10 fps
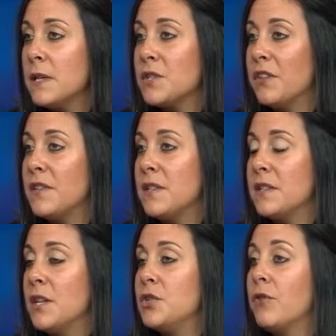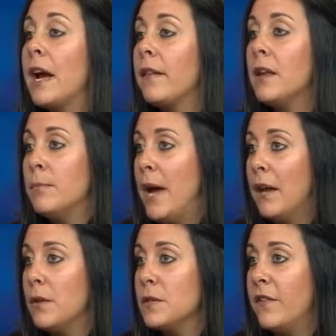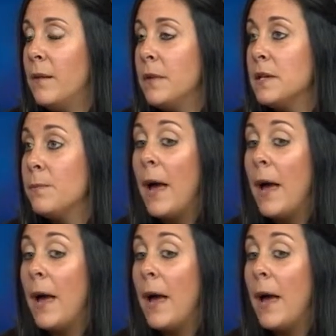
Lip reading: and services that directly impact those families